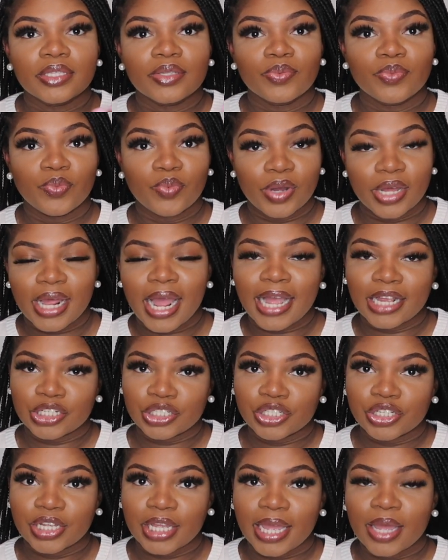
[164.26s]
what I
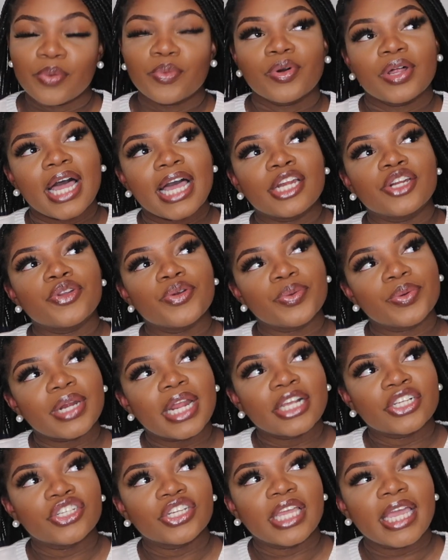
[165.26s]
should get. Well, I knew what
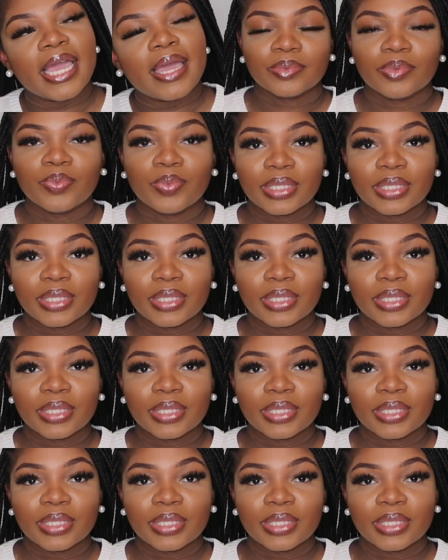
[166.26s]
I should get.